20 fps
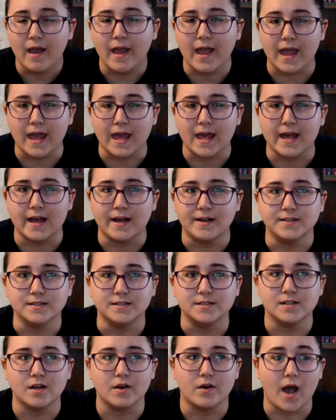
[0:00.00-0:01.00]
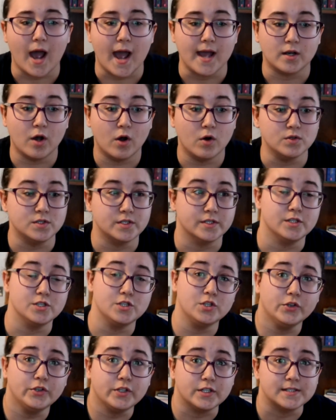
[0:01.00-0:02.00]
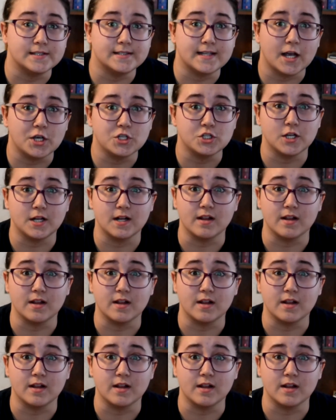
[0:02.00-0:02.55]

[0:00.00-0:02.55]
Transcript: and I go to the junior section